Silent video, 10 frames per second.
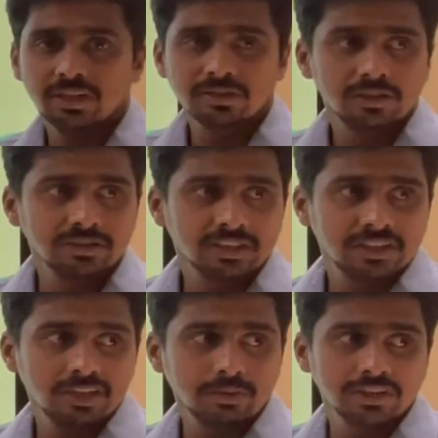The 16
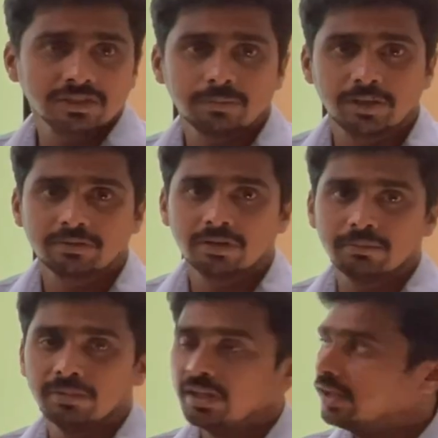questions appeared from
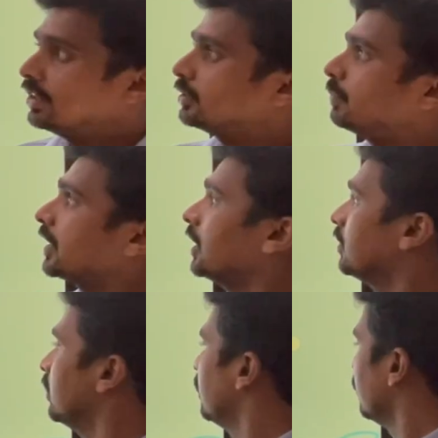this bucket,
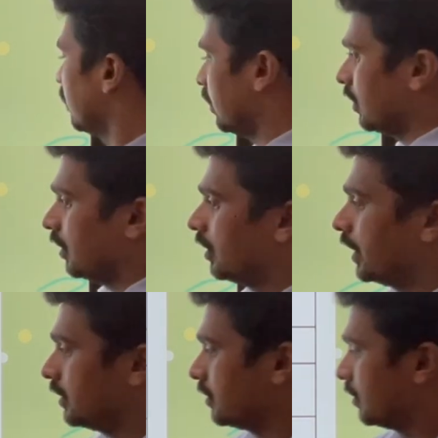right?